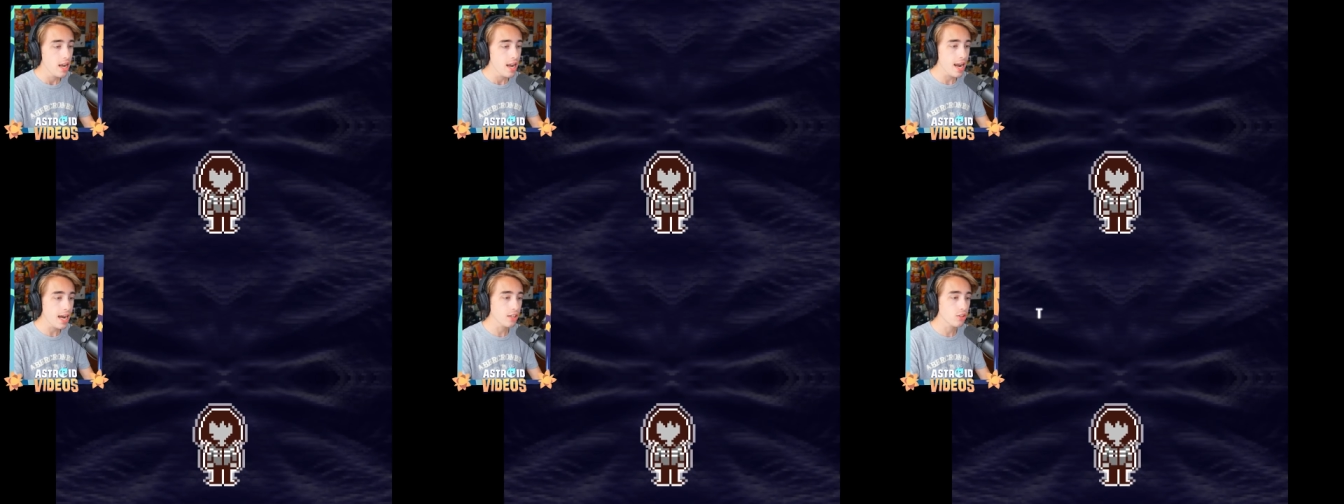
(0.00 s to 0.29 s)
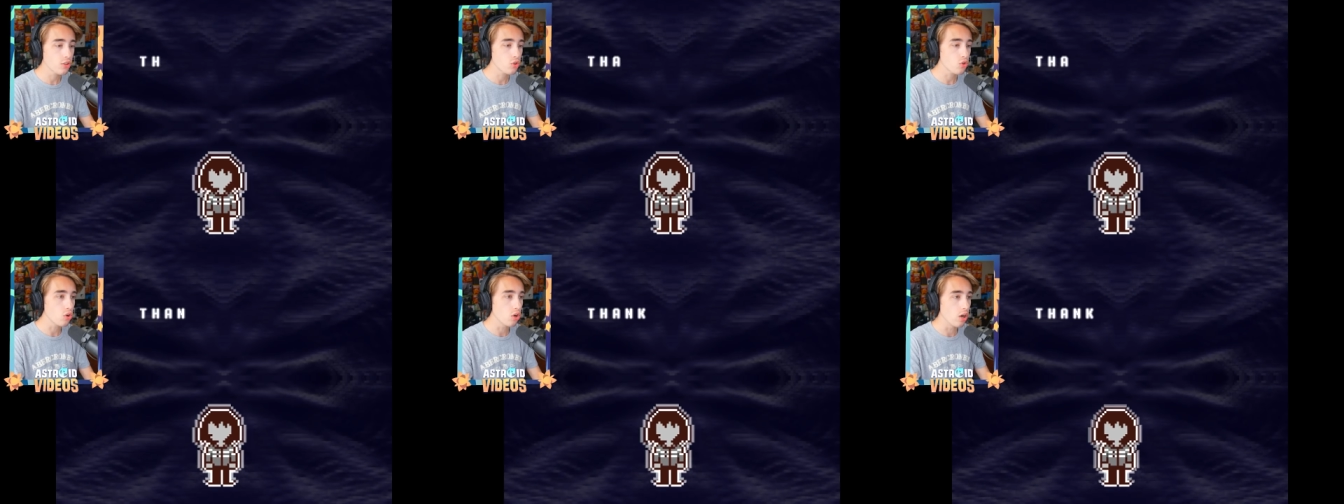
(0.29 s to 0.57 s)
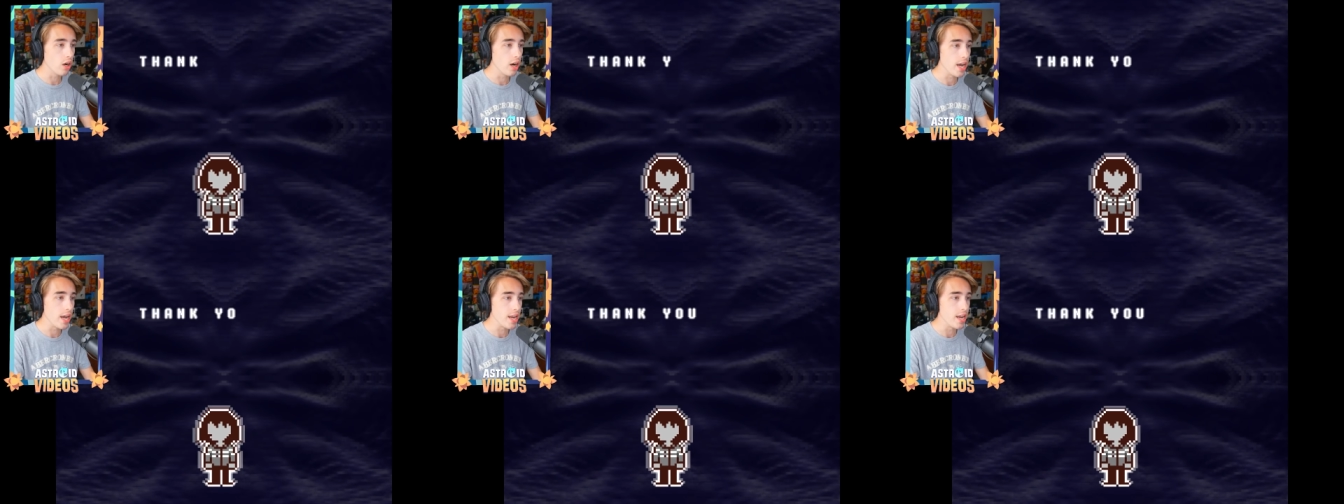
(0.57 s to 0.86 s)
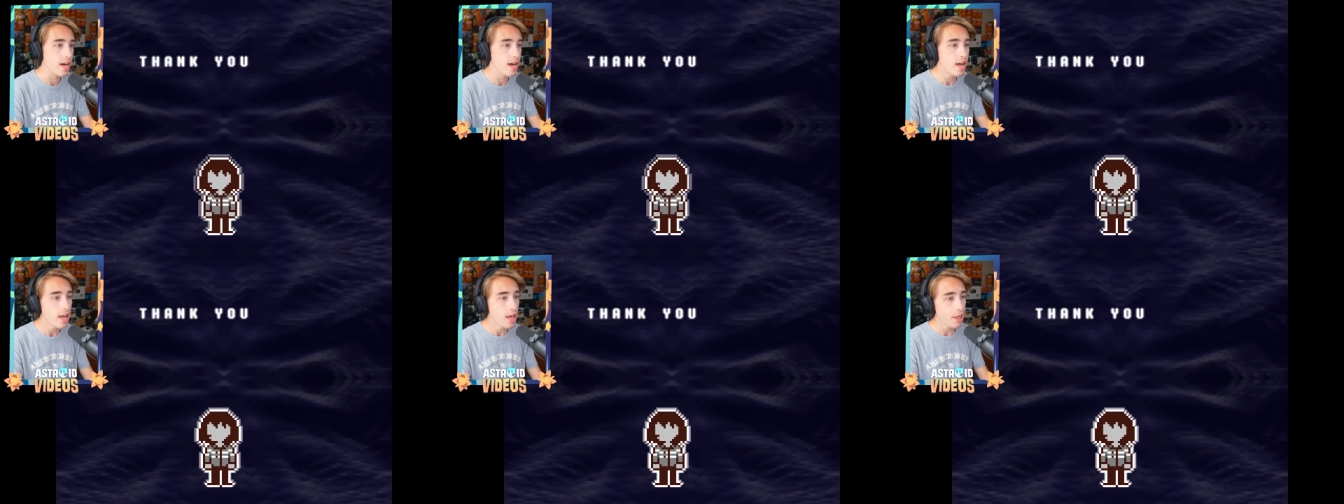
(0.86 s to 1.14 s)

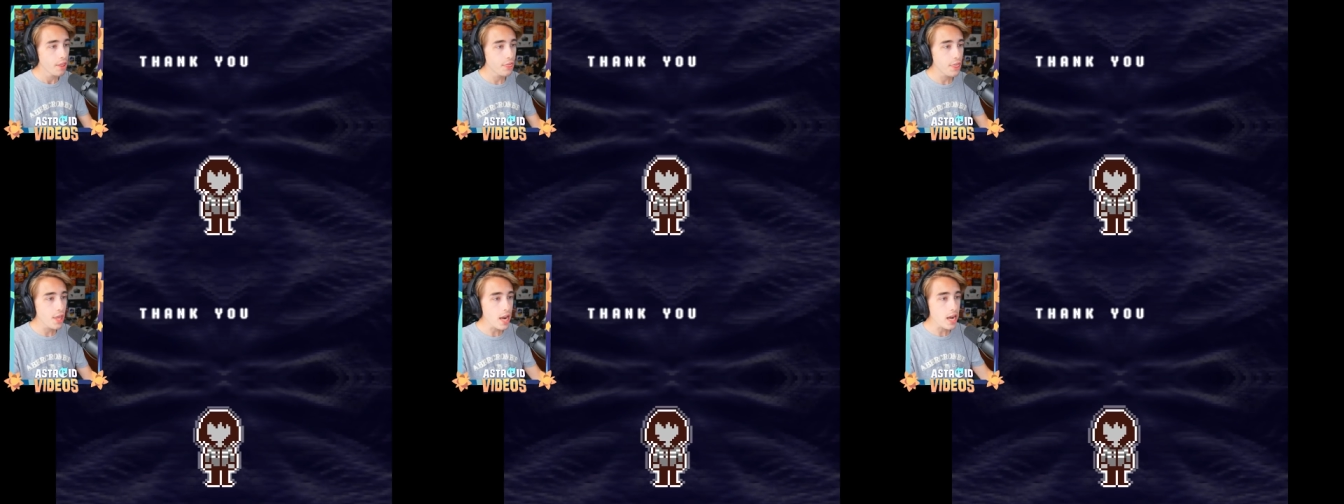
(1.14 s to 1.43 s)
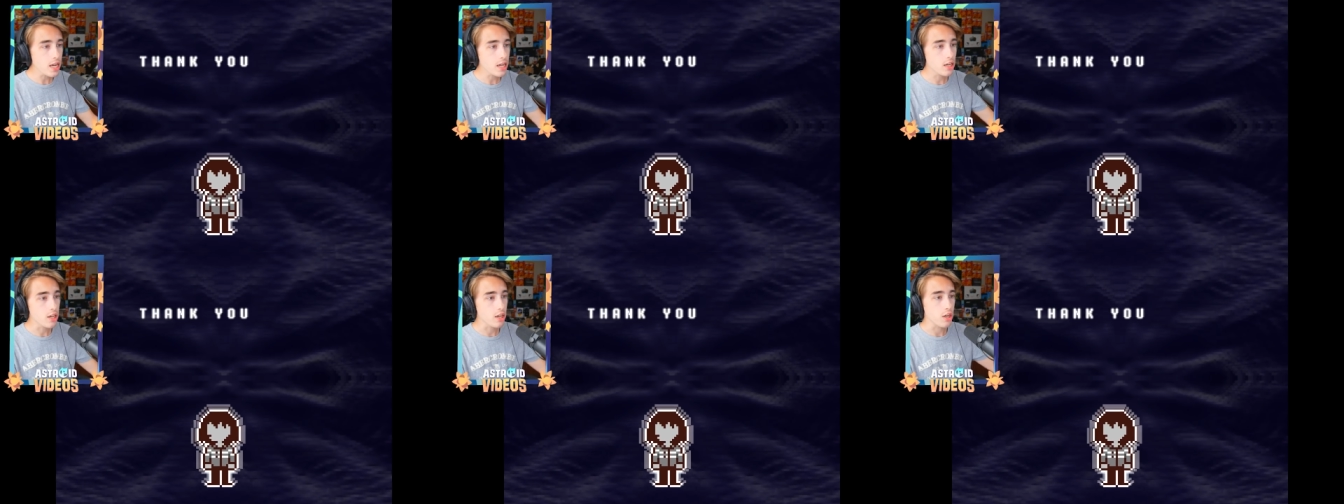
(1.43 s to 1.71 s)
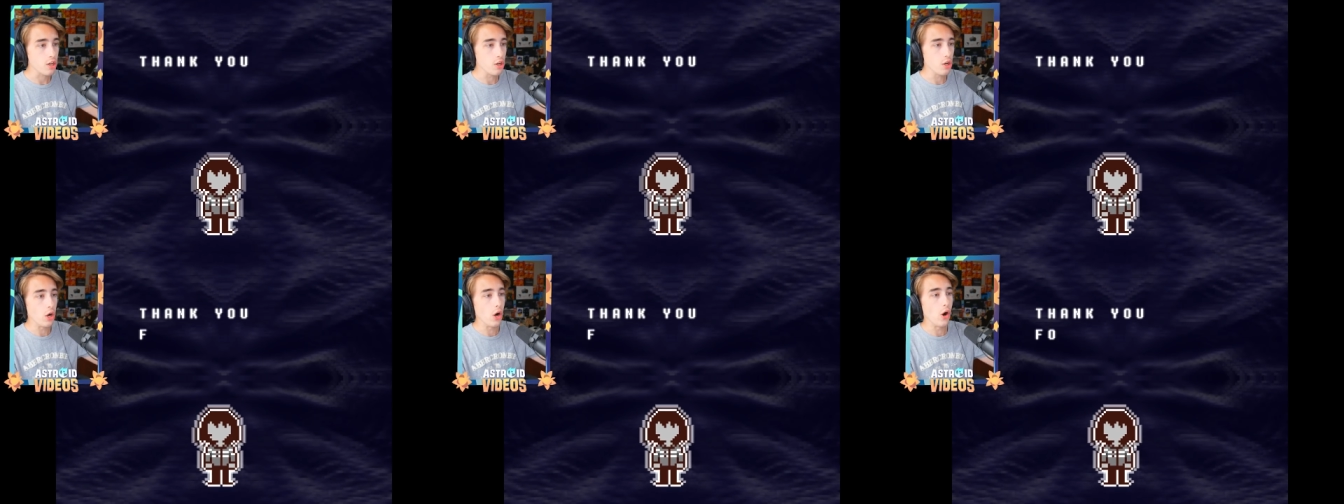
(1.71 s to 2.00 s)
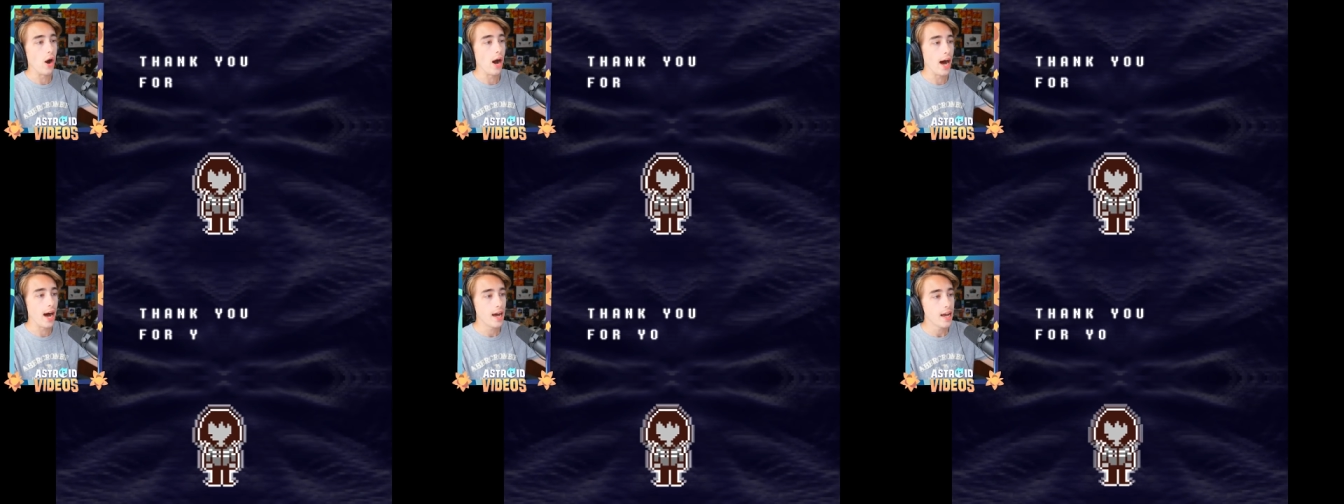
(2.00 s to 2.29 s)
Astroid, thank you
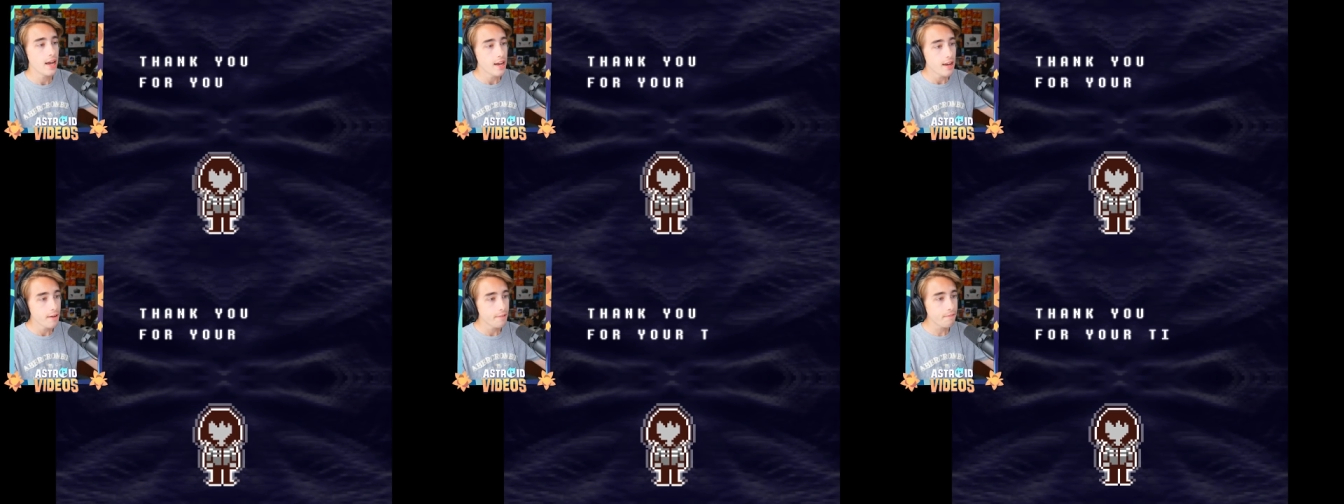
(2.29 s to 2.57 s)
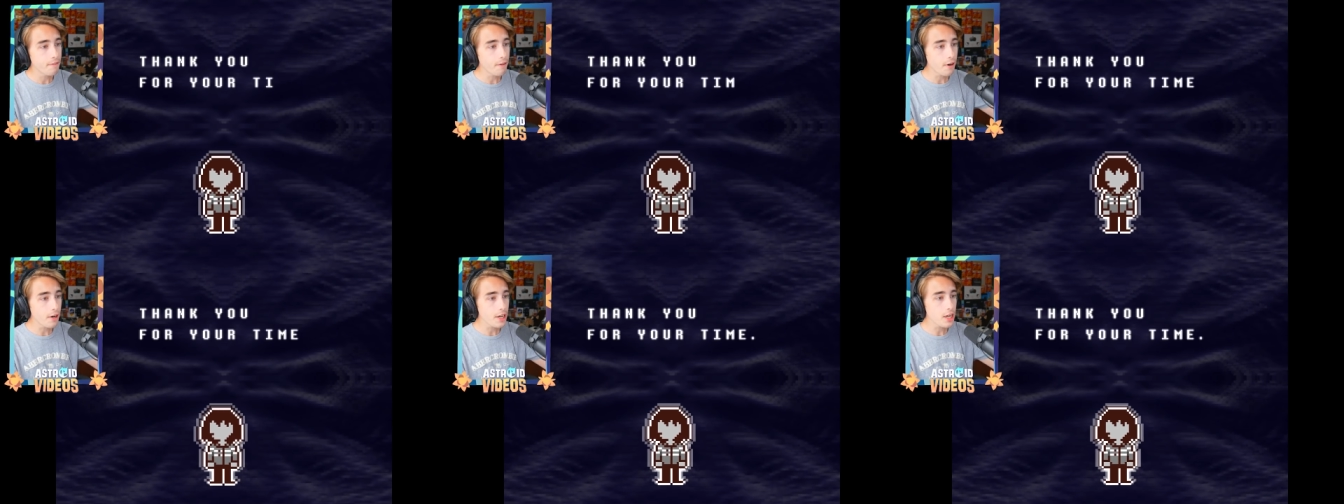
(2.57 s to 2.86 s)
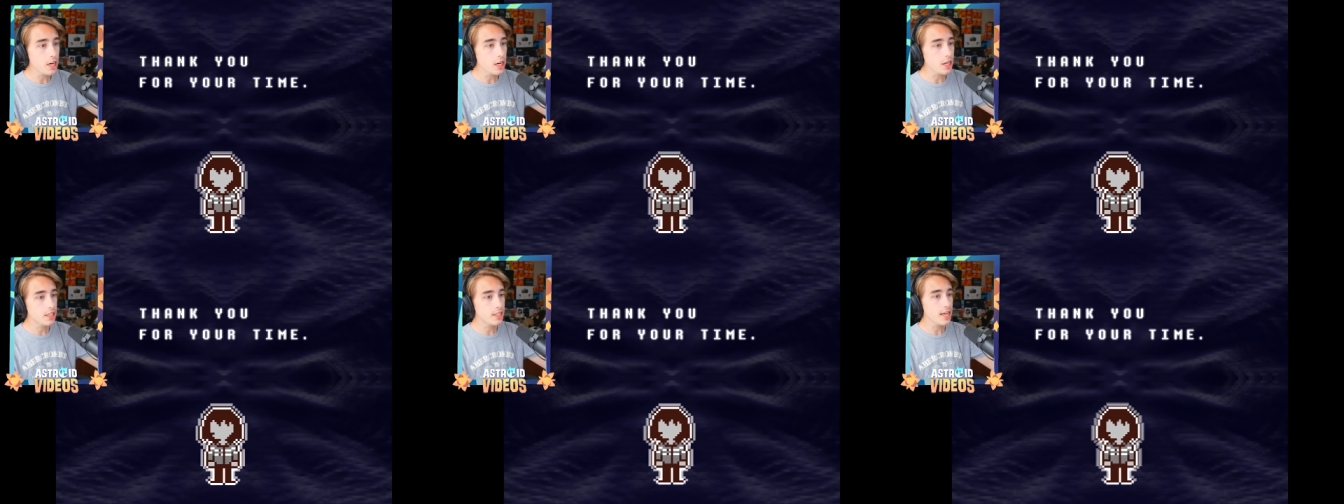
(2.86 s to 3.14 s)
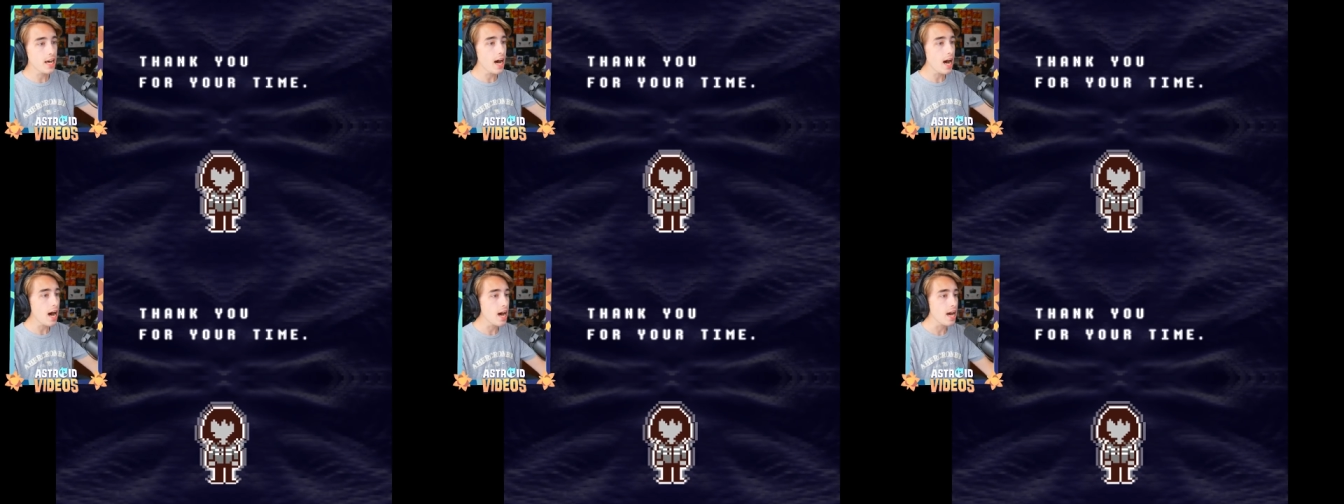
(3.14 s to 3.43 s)
for your
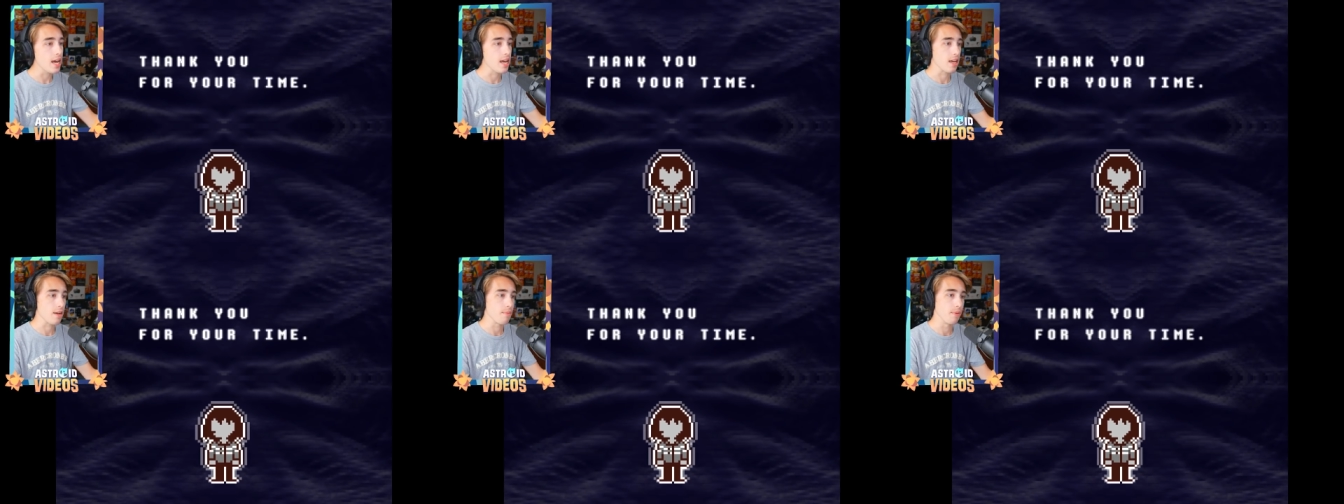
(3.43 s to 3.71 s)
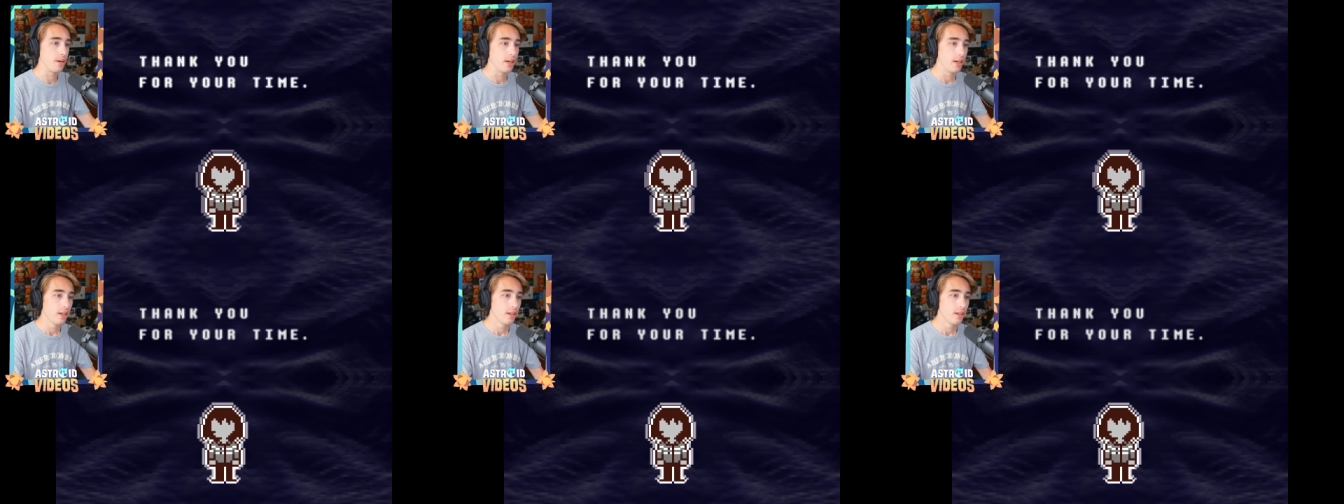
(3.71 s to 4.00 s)
time.